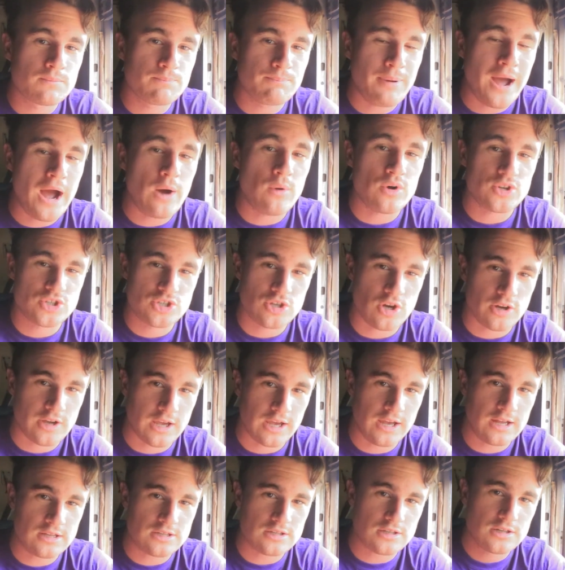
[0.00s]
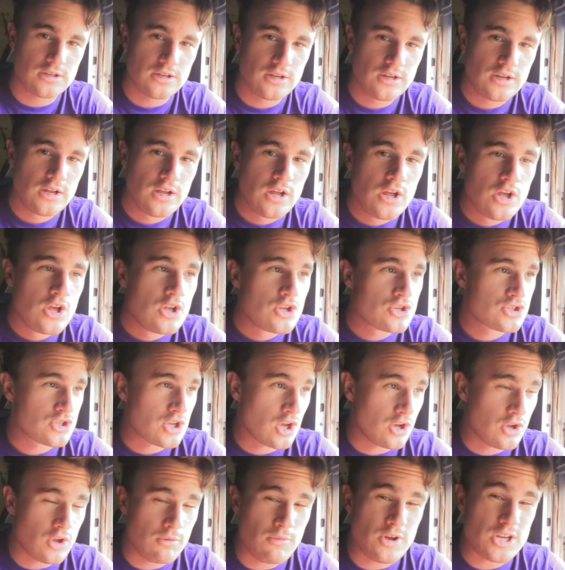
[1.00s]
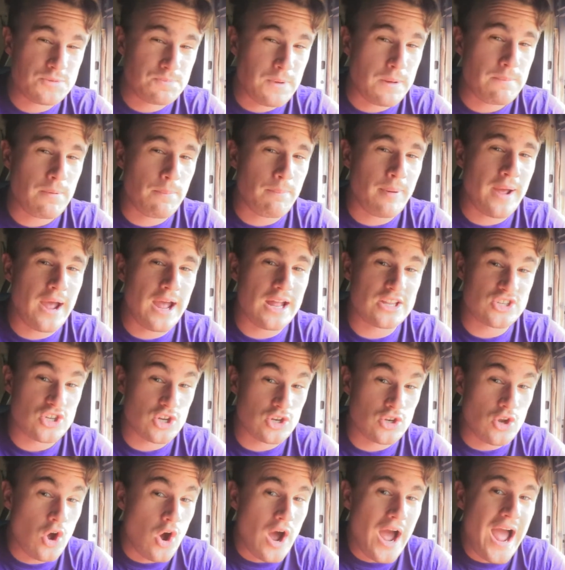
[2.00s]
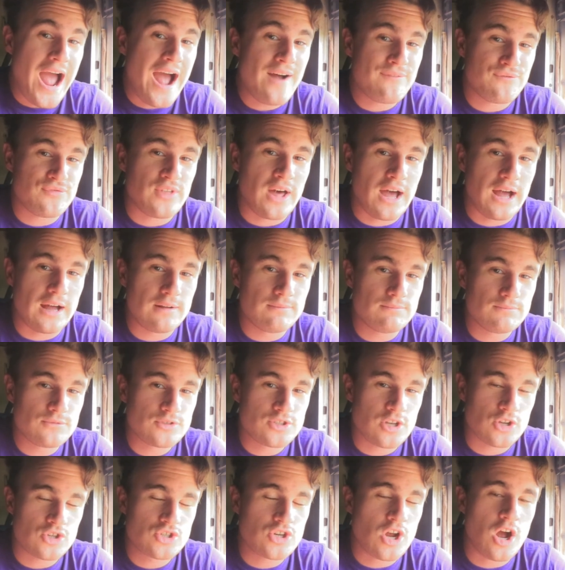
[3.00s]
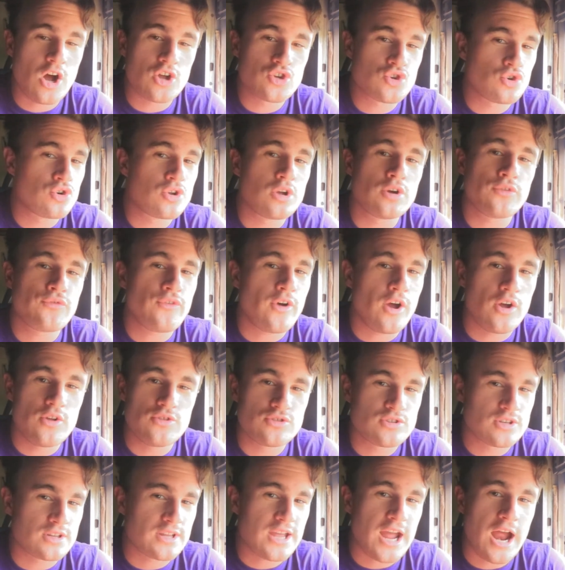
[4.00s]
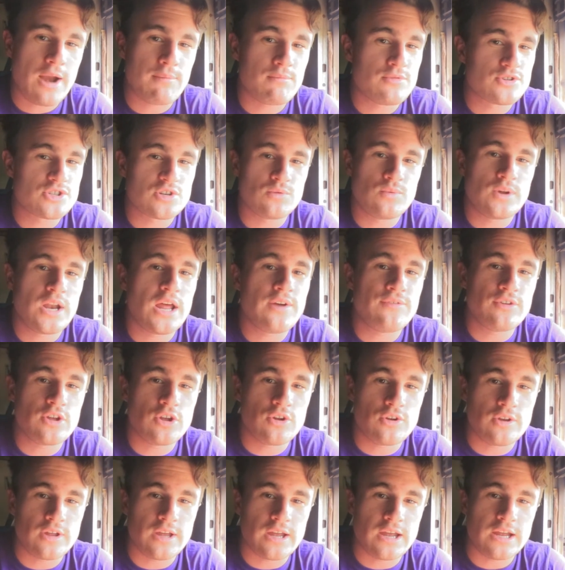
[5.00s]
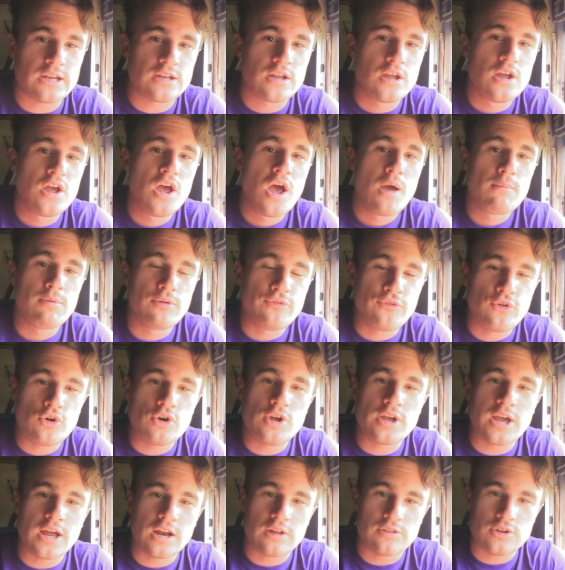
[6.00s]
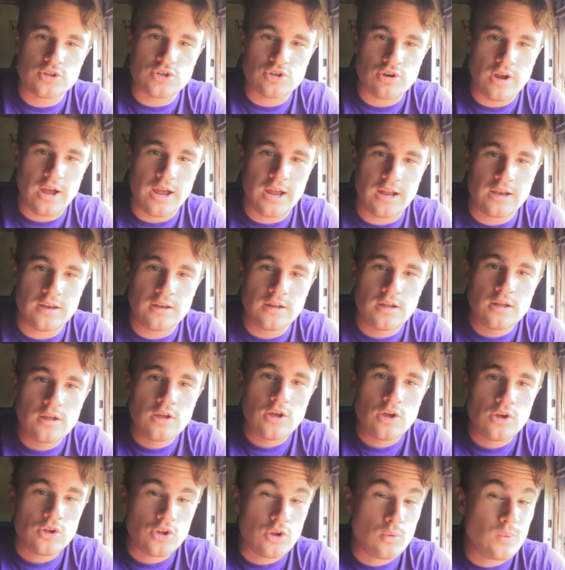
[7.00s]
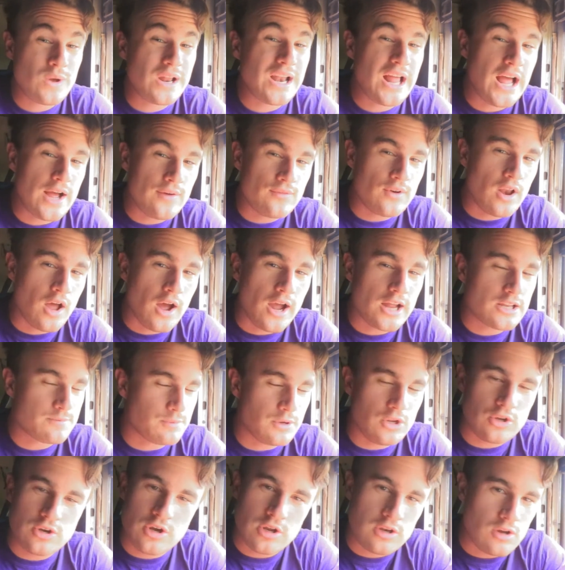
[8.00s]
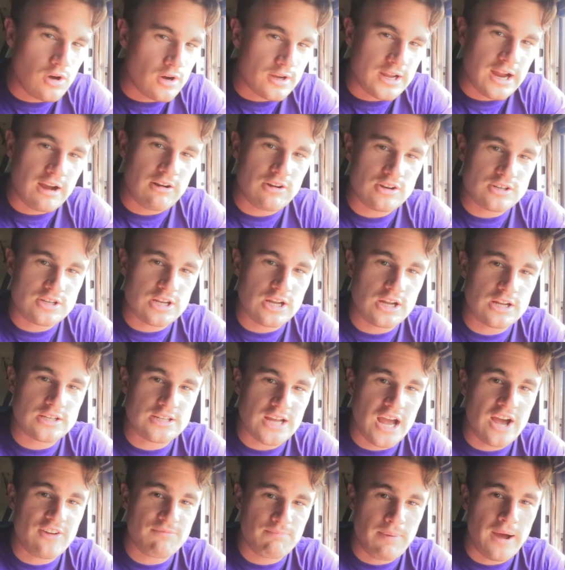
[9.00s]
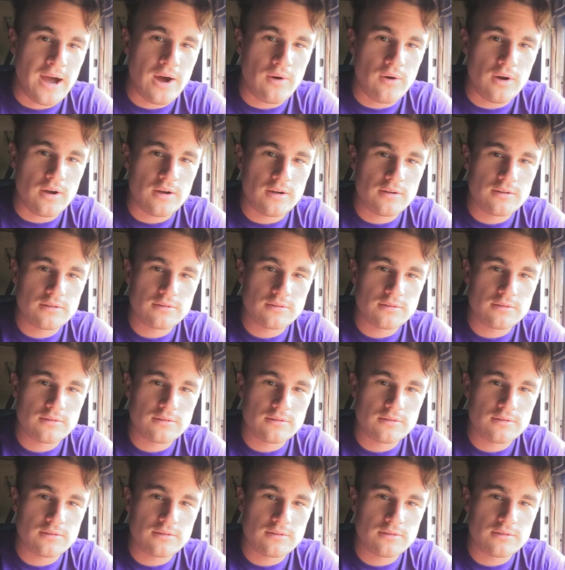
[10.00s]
power socket, so you must be prepared to not have that. So charge all your phones and cameras and whatever you need before you get on the train. You will have light, but you cannot guarantee to have power.